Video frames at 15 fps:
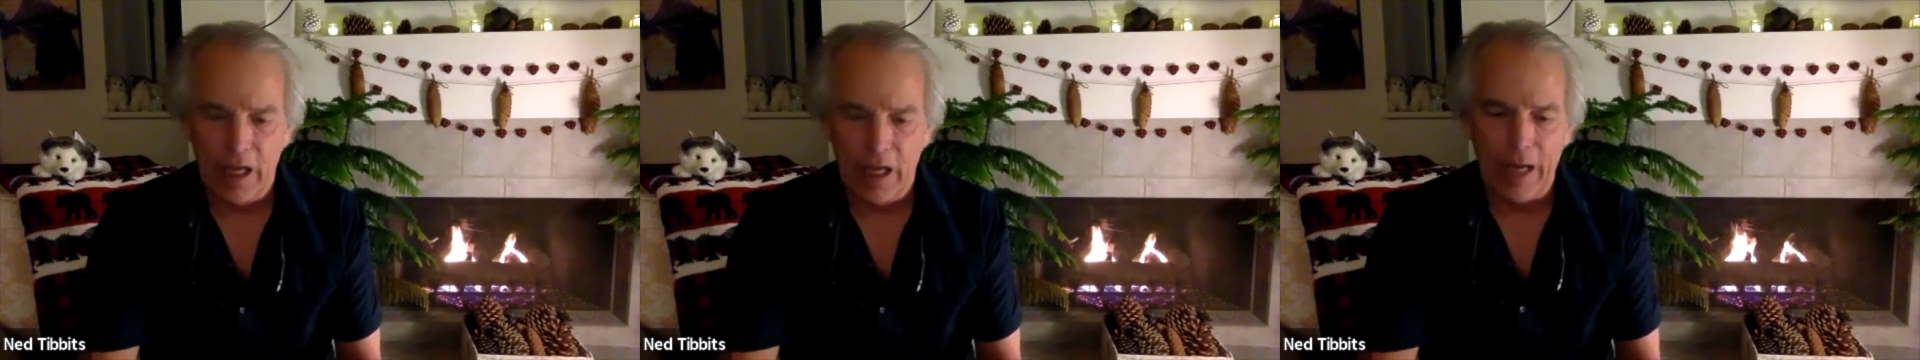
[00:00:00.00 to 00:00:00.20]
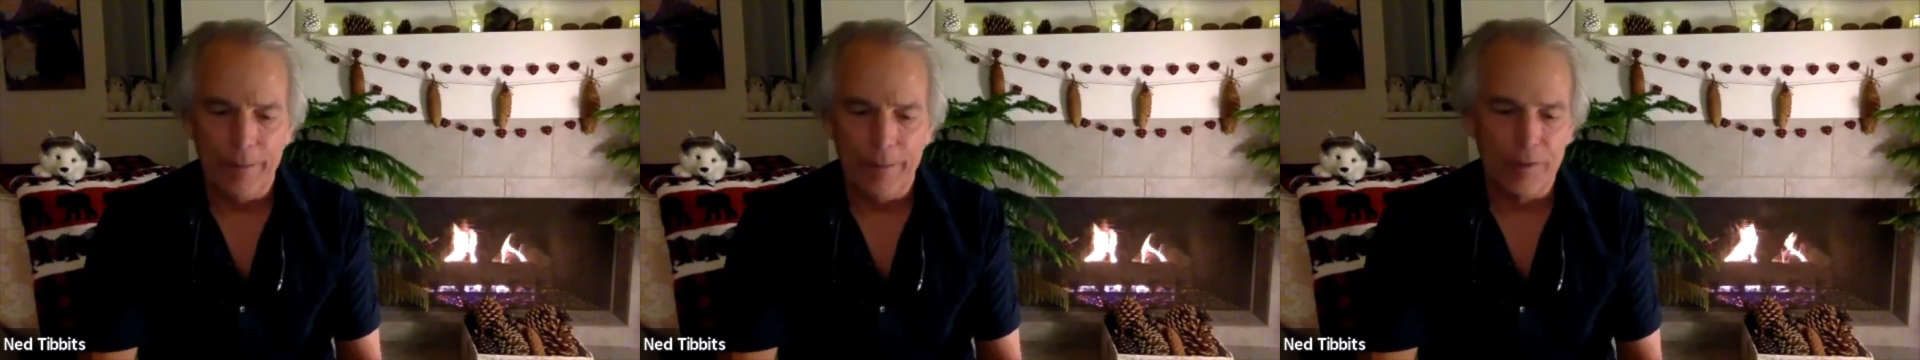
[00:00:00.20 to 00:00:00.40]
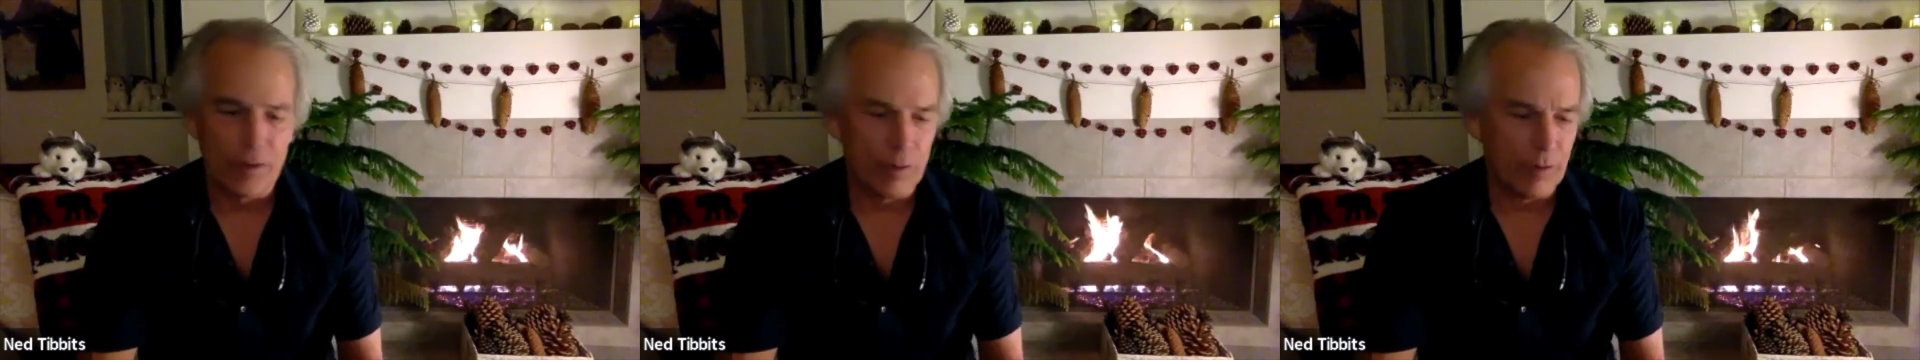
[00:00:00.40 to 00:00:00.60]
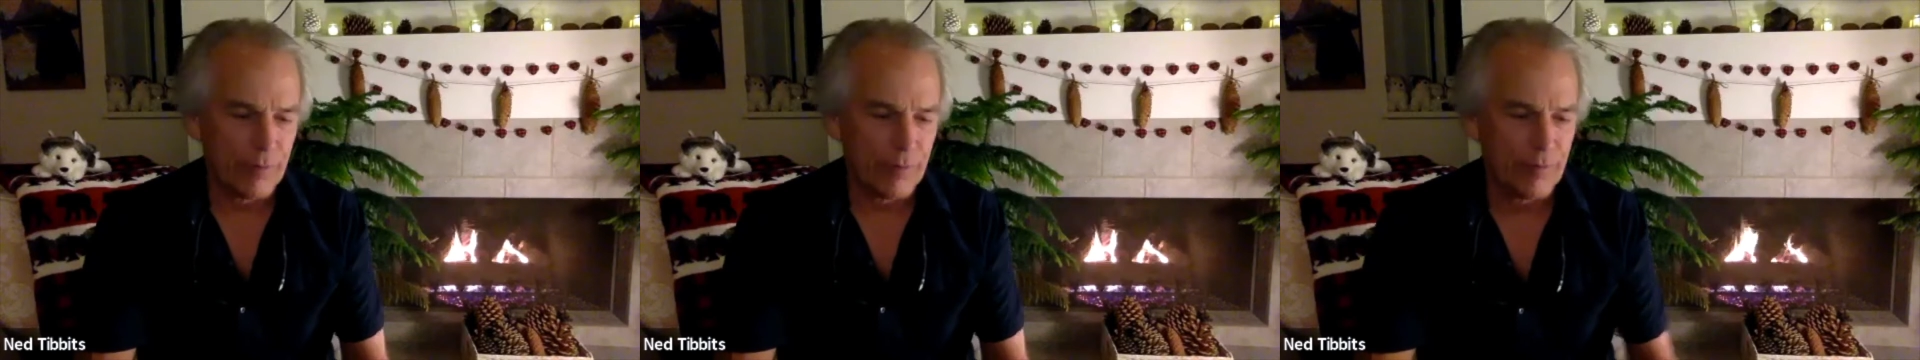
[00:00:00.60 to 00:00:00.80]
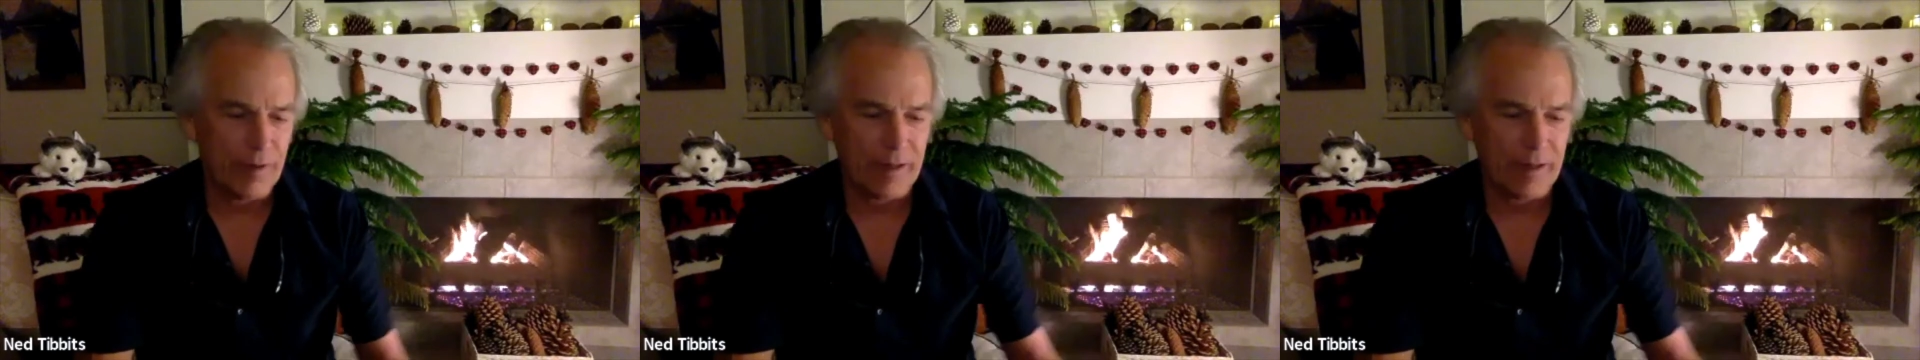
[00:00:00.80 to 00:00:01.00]
I'm going
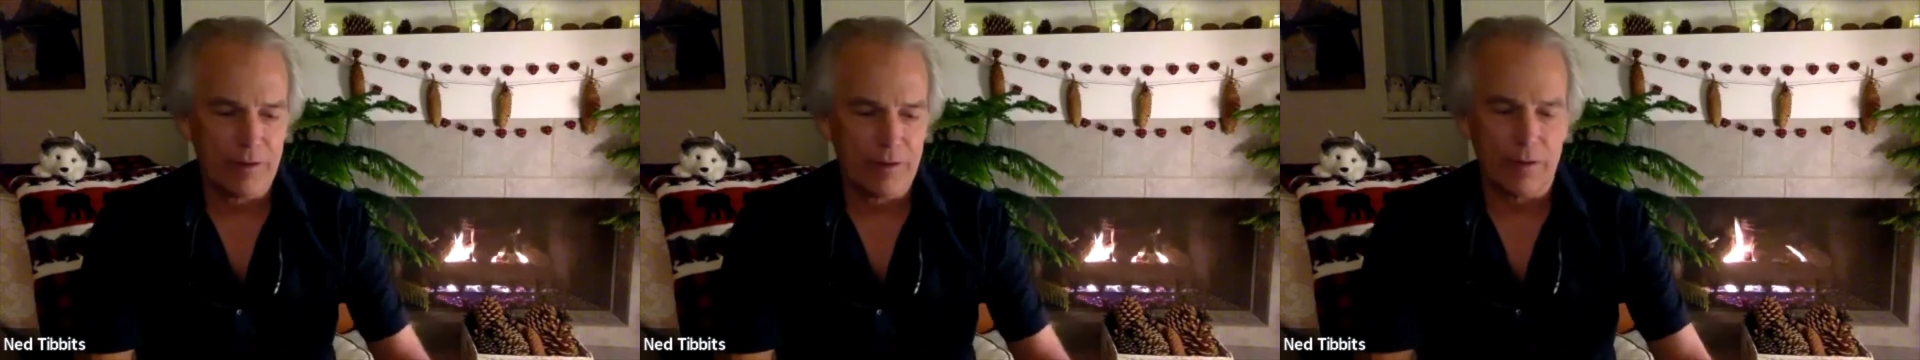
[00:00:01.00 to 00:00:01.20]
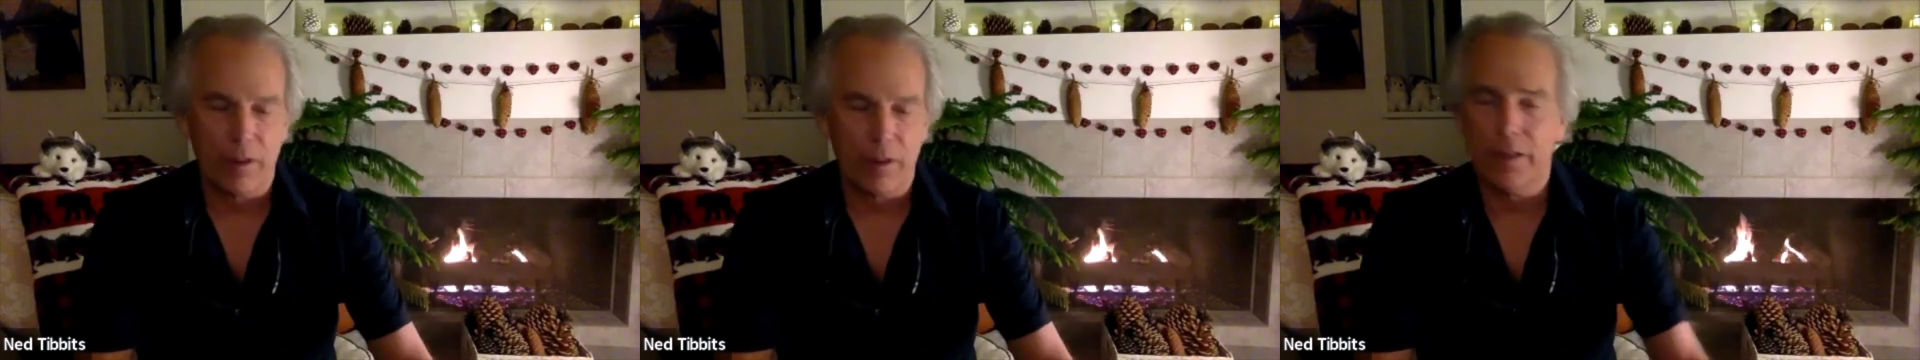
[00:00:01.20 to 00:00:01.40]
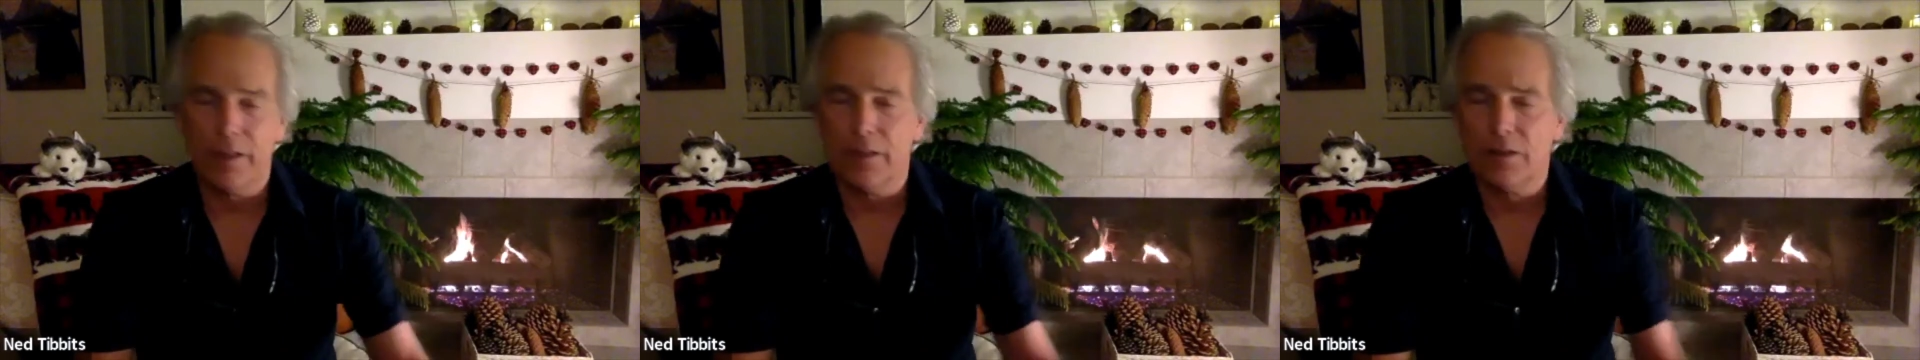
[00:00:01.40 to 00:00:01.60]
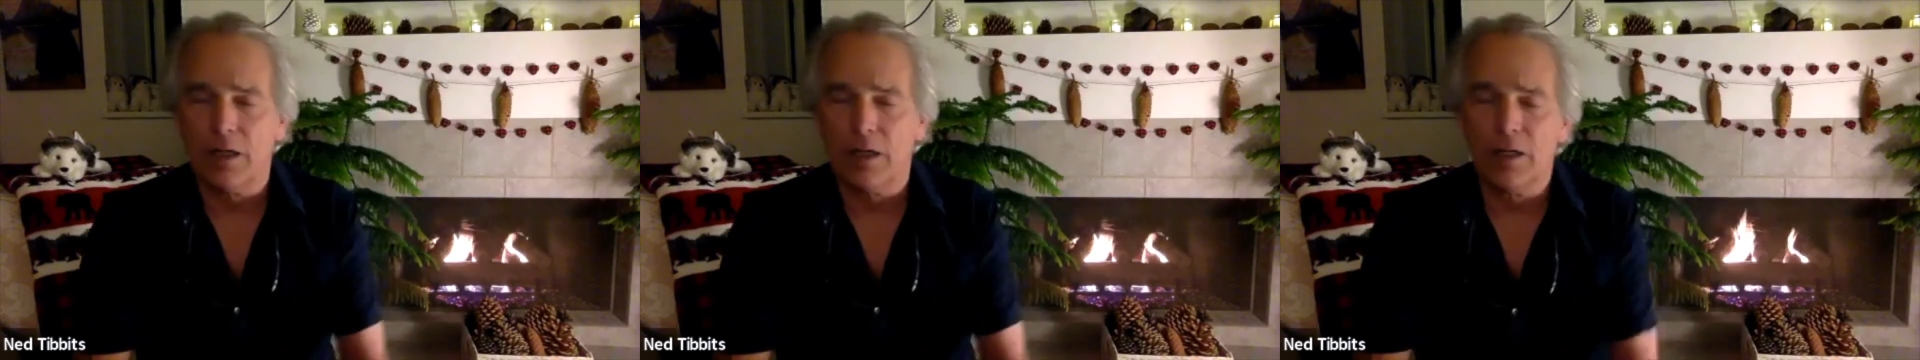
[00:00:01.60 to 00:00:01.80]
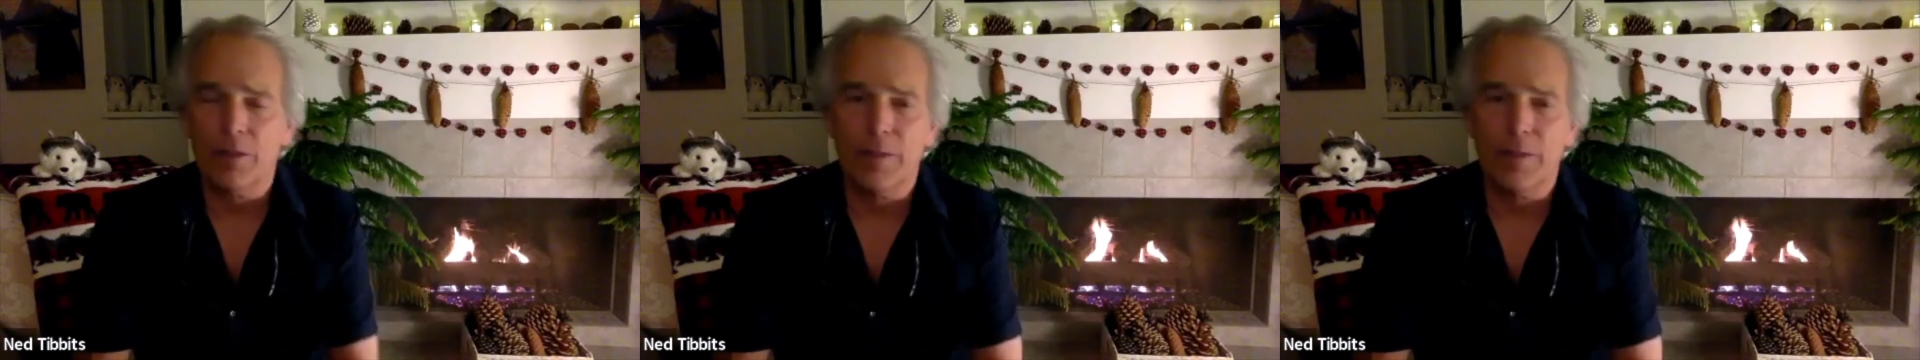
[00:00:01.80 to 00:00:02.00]
to
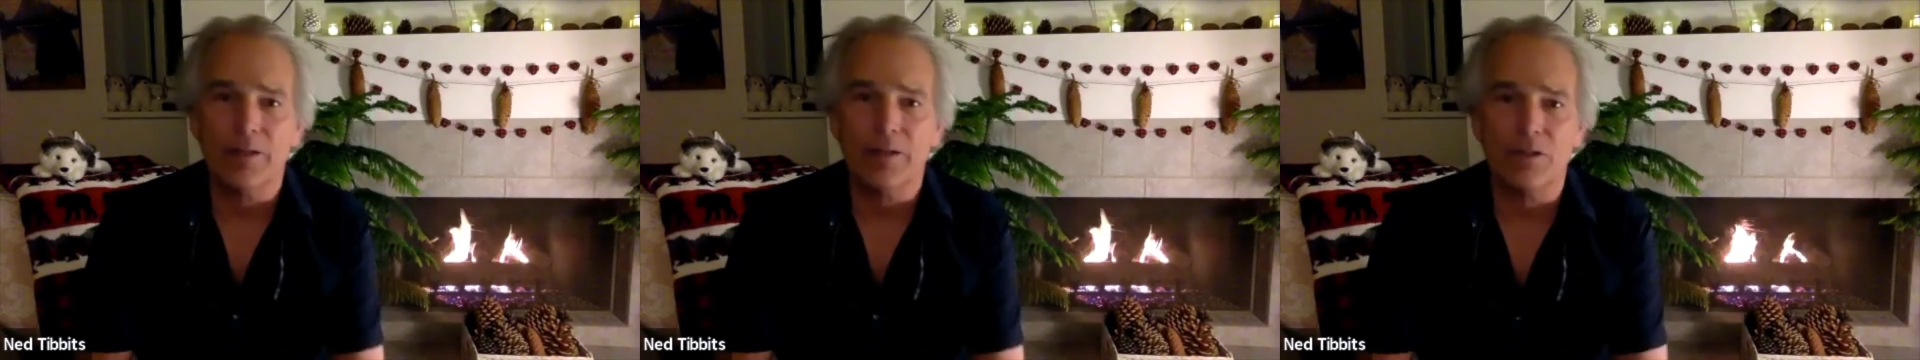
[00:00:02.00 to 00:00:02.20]
talk about